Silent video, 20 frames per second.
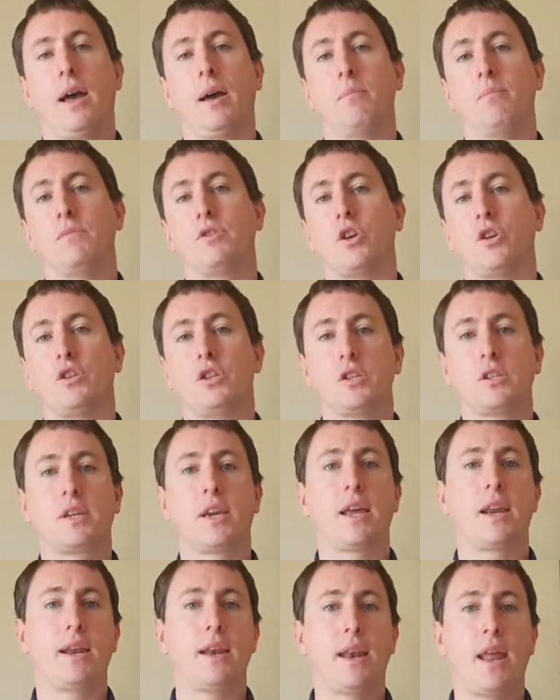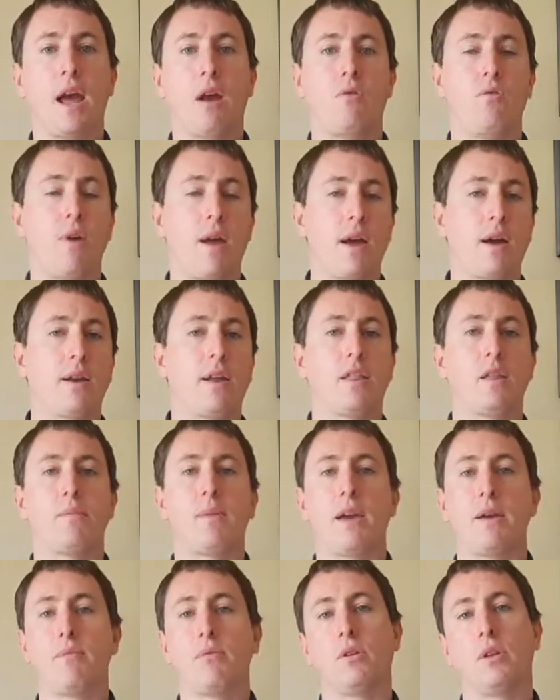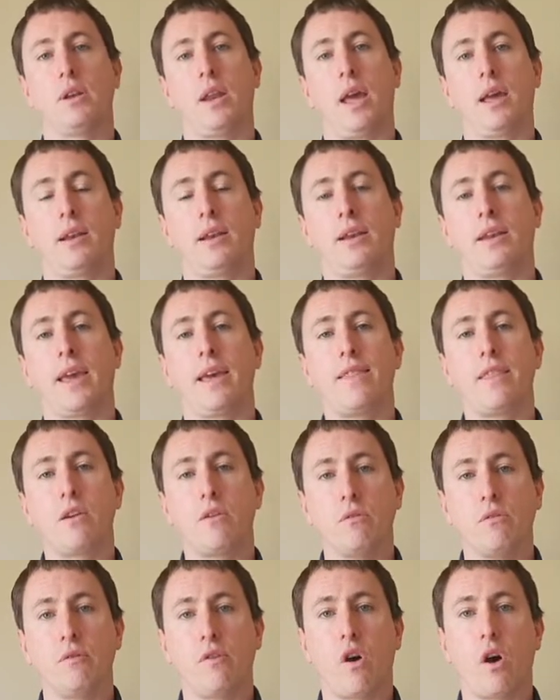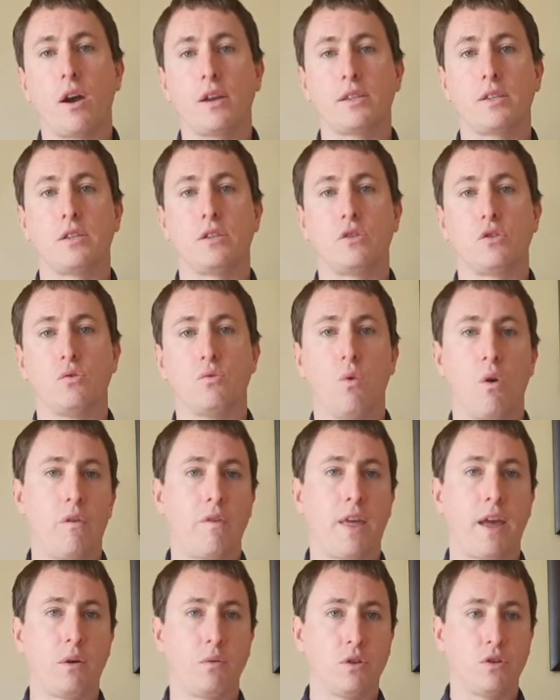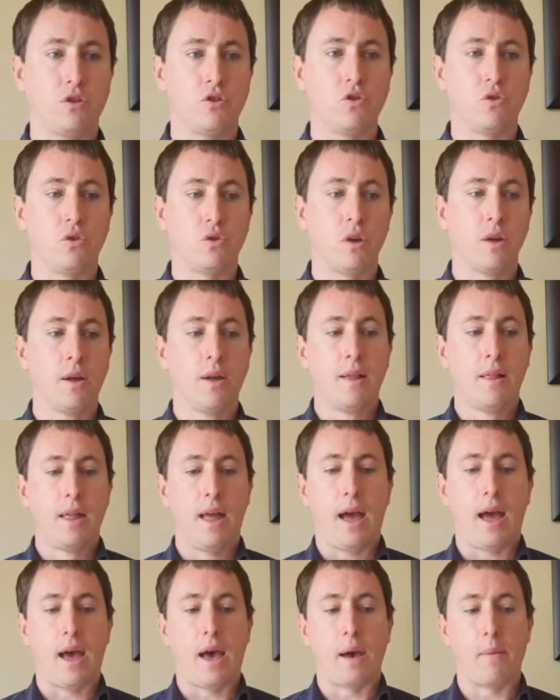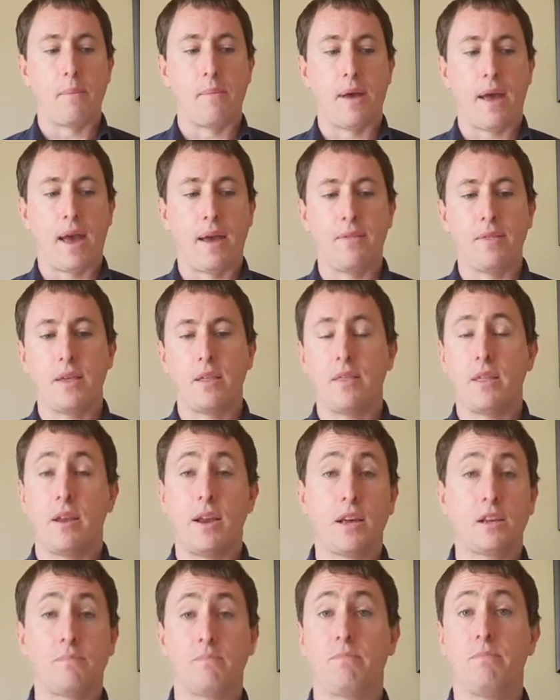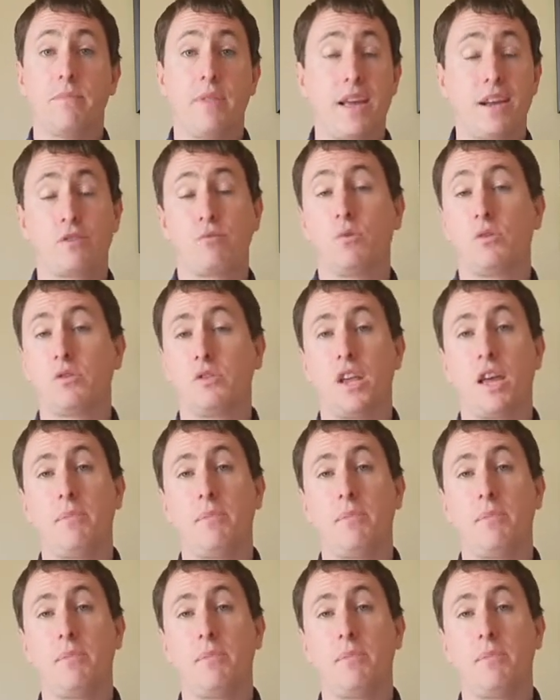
So just get around other people and get their advice as to what they would do. And then the next real step